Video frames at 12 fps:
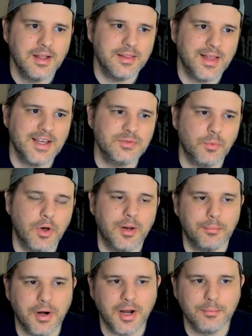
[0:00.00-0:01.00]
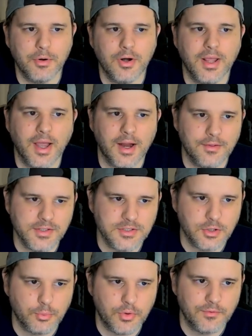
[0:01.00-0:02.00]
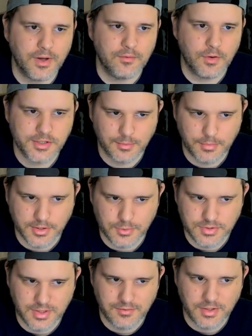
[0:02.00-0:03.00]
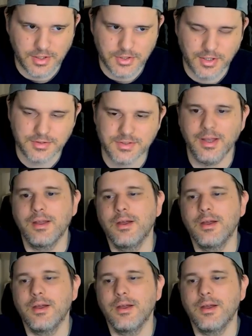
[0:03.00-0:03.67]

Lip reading: Last one, Brock Purdy, higher than 0.5 rushing plus receiving touchdowns.